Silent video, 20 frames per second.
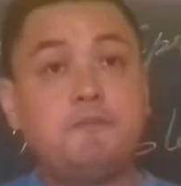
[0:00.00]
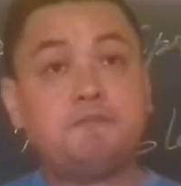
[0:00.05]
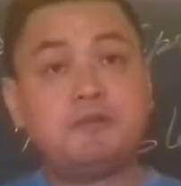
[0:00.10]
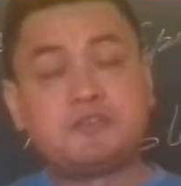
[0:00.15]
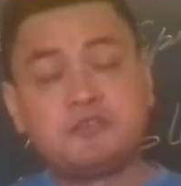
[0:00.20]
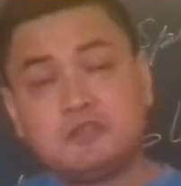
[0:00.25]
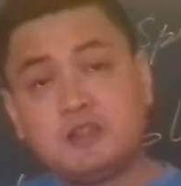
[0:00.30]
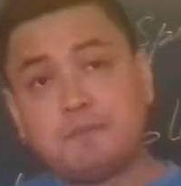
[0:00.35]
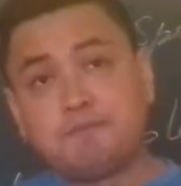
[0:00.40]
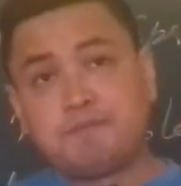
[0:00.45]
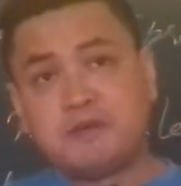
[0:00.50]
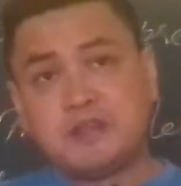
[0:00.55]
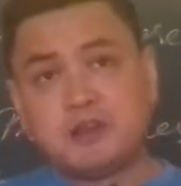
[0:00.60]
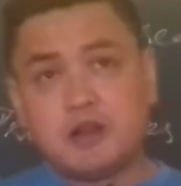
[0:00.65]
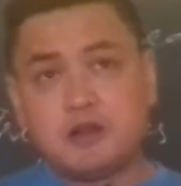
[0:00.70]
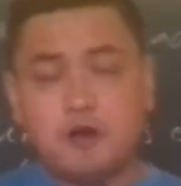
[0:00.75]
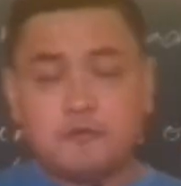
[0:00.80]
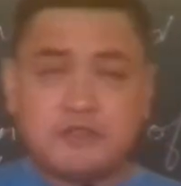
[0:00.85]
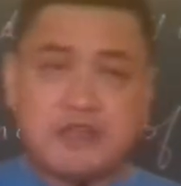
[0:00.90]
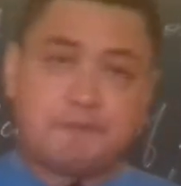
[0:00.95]
Between the
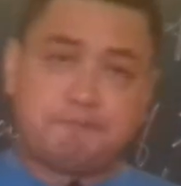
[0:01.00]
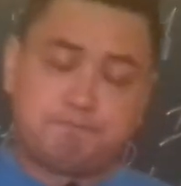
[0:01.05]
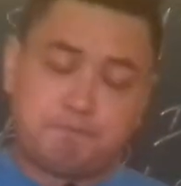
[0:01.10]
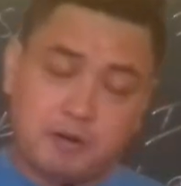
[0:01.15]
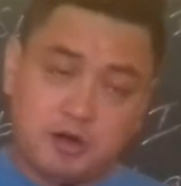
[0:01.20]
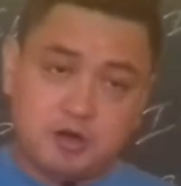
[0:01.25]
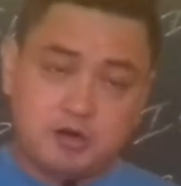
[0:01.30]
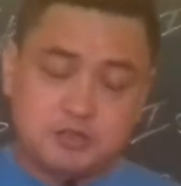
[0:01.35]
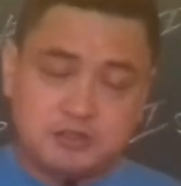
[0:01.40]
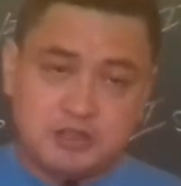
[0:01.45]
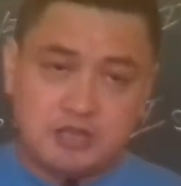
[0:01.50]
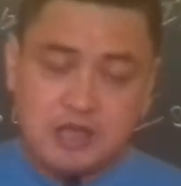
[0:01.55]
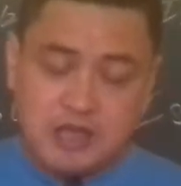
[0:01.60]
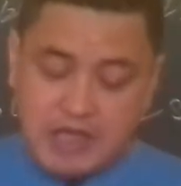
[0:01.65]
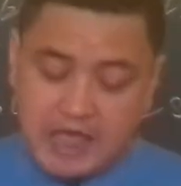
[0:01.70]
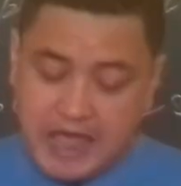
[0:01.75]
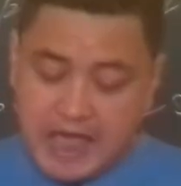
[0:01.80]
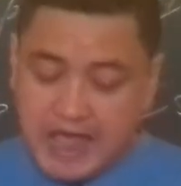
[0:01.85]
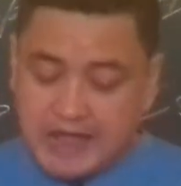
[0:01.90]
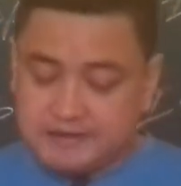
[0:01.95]
period of their birth
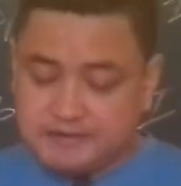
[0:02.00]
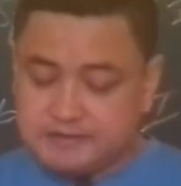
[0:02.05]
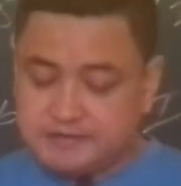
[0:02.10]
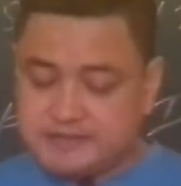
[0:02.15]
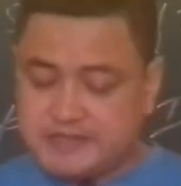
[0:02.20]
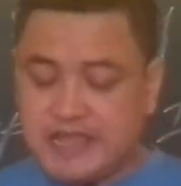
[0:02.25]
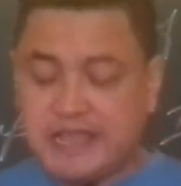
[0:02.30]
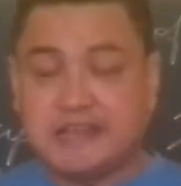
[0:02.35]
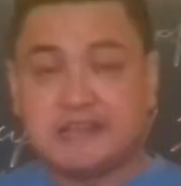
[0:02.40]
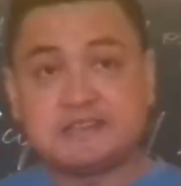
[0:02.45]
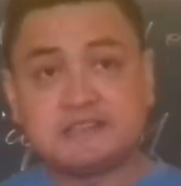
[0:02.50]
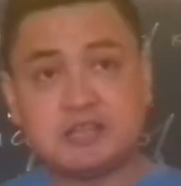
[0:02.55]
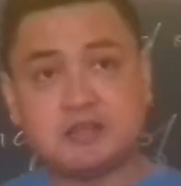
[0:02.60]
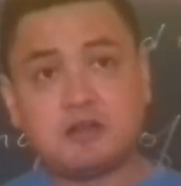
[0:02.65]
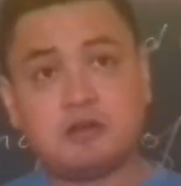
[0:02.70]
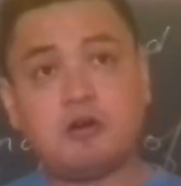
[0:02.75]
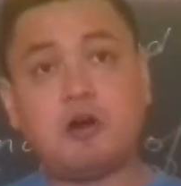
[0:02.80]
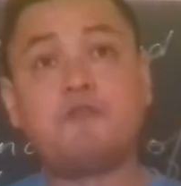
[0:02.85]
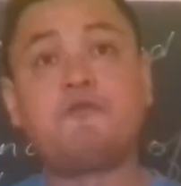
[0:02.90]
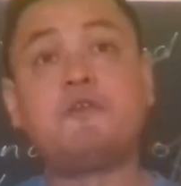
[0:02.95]
and death
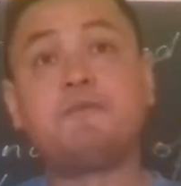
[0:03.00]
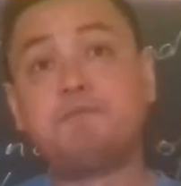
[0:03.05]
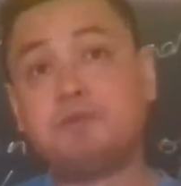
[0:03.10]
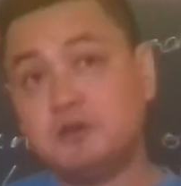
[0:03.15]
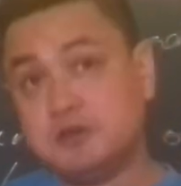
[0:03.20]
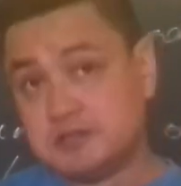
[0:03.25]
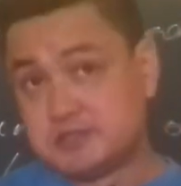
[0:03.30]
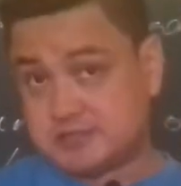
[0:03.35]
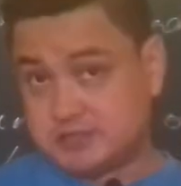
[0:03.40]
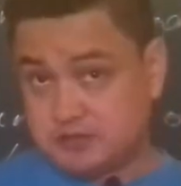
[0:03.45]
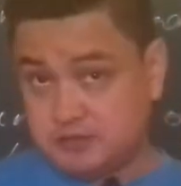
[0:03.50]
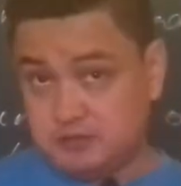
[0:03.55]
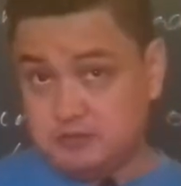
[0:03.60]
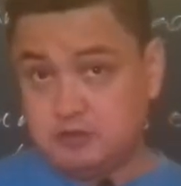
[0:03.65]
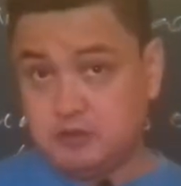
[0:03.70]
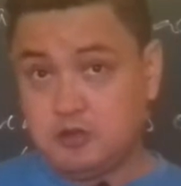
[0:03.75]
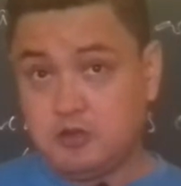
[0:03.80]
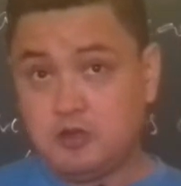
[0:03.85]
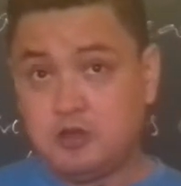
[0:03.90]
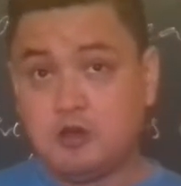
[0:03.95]
of a
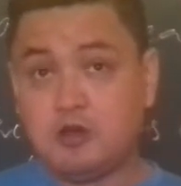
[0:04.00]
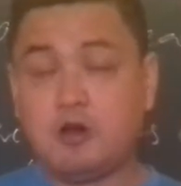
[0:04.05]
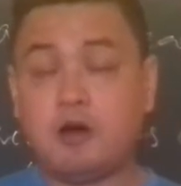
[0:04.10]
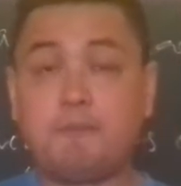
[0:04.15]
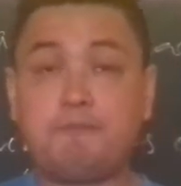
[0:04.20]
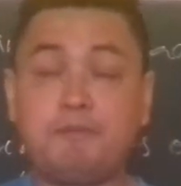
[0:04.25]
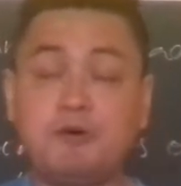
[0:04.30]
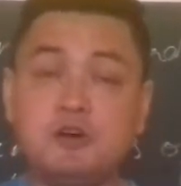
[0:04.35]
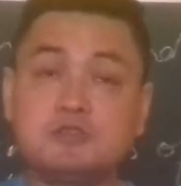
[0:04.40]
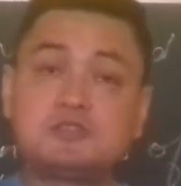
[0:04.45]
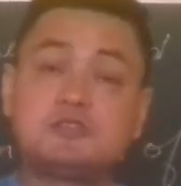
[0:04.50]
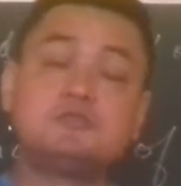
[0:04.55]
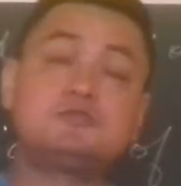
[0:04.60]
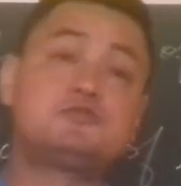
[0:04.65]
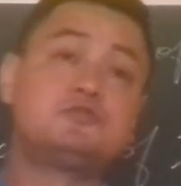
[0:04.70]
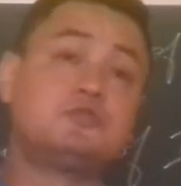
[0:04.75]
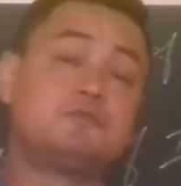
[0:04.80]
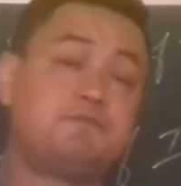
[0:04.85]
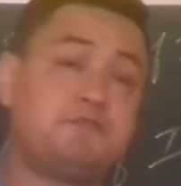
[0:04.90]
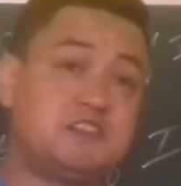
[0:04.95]
person
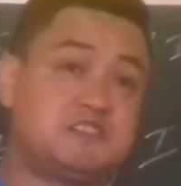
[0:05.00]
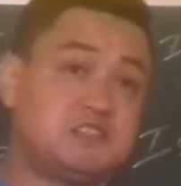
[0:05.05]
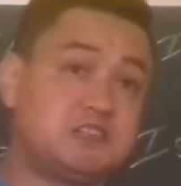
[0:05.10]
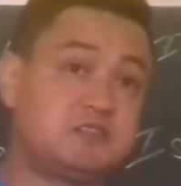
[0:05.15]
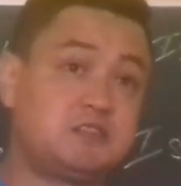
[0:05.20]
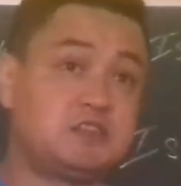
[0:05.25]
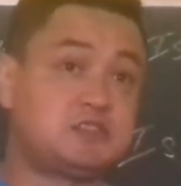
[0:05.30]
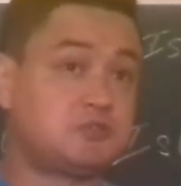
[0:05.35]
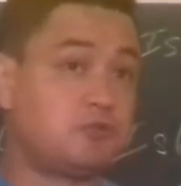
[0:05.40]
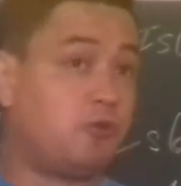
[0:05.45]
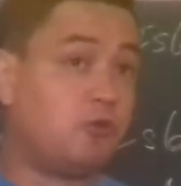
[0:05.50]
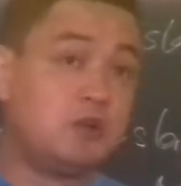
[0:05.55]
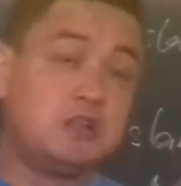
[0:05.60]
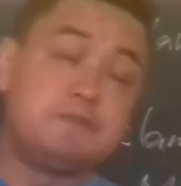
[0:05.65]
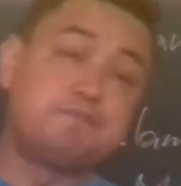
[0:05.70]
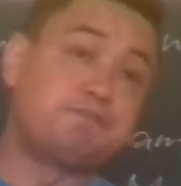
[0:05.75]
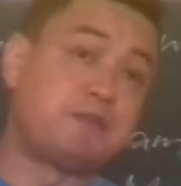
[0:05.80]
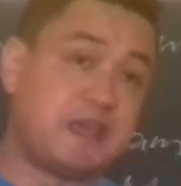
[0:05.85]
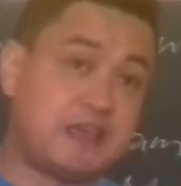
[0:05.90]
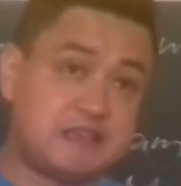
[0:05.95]
should visit this
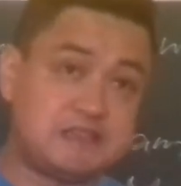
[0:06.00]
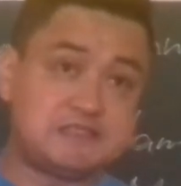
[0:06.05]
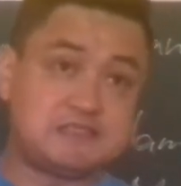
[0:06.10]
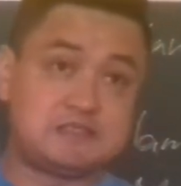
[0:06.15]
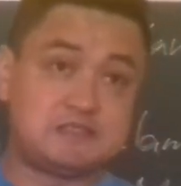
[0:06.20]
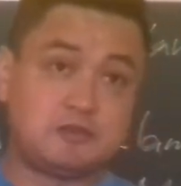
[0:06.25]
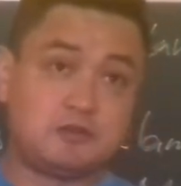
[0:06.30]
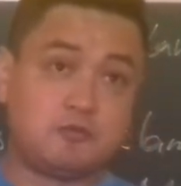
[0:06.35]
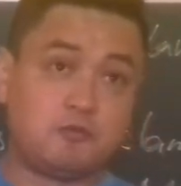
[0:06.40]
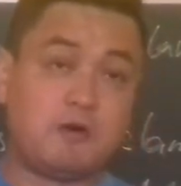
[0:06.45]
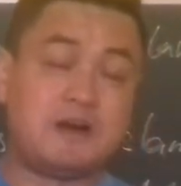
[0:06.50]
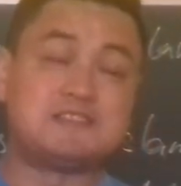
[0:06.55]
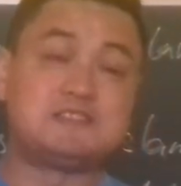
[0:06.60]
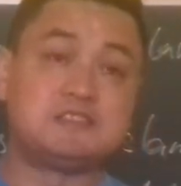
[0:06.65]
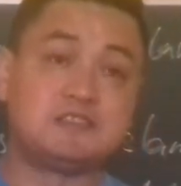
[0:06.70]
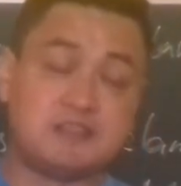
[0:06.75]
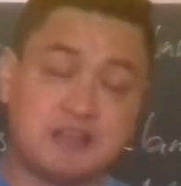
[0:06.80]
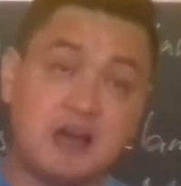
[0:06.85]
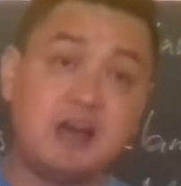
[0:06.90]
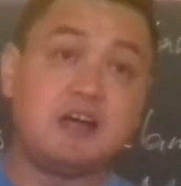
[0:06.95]
holy place
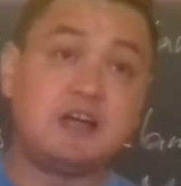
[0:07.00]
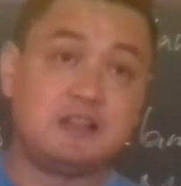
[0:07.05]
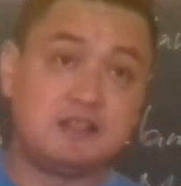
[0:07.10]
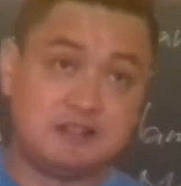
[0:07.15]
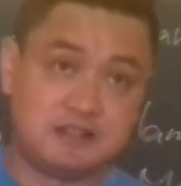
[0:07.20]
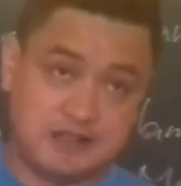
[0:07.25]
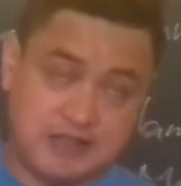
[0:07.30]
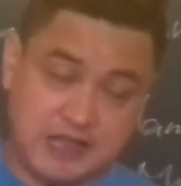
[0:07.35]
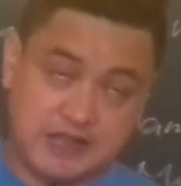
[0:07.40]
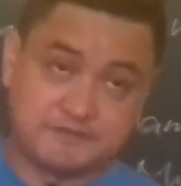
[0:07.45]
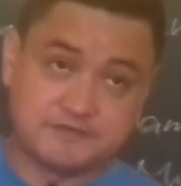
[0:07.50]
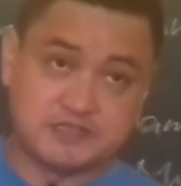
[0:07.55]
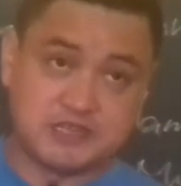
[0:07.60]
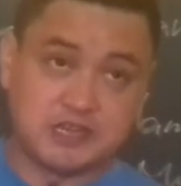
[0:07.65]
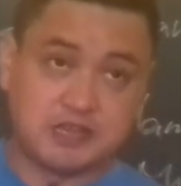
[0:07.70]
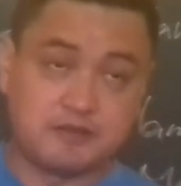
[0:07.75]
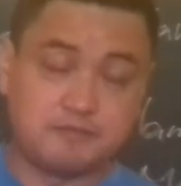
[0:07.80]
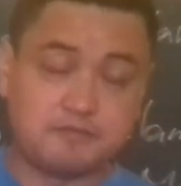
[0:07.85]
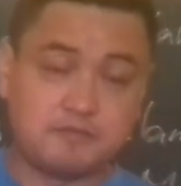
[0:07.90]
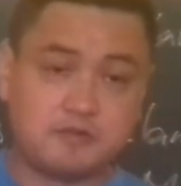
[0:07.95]
once in their
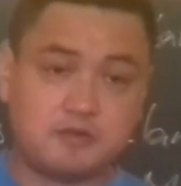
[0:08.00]
lifetime.